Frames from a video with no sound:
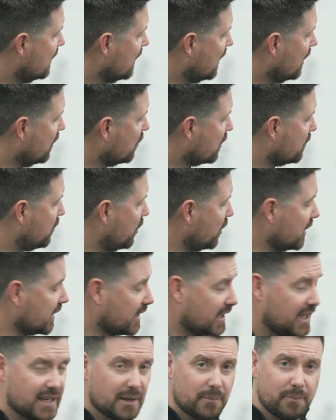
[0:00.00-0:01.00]
Uh, we're
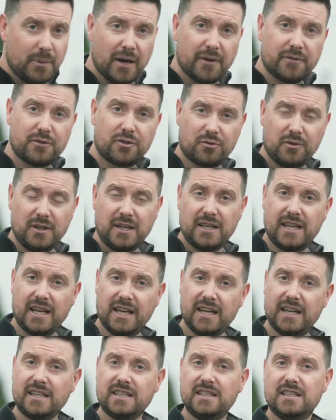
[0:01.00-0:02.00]
pulling in above three
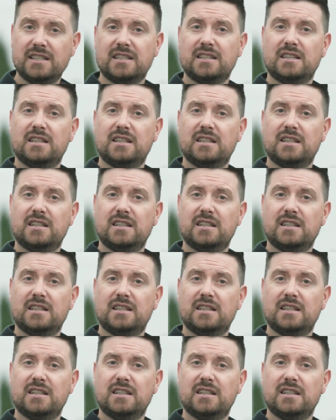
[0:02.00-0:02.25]
gig,